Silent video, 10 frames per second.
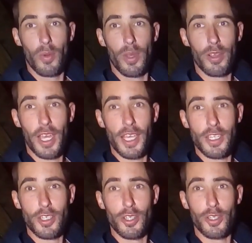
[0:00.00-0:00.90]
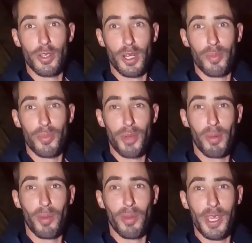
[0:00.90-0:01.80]
Well guys, as you're
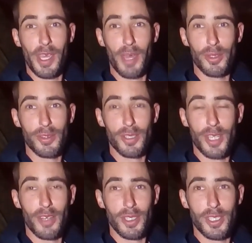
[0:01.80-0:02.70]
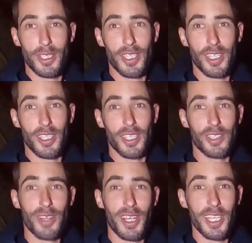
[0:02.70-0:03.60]
probably able to tell, it's
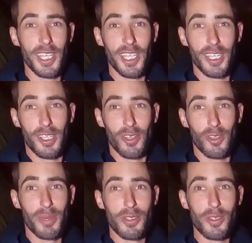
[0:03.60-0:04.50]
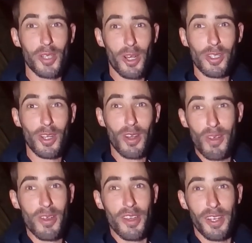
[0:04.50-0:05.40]
already almost dark
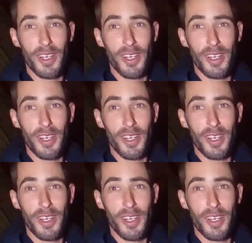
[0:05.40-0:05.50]
o'clock.